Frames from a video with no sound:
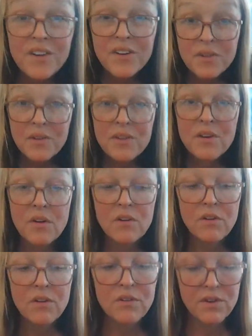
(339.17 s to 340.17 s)
to do with
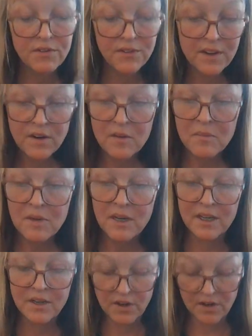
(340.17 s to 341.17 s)
your finger,
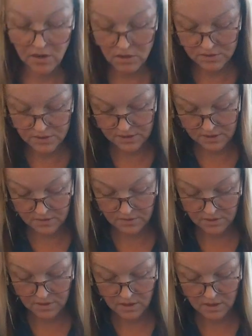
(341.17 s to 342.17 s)
but you can also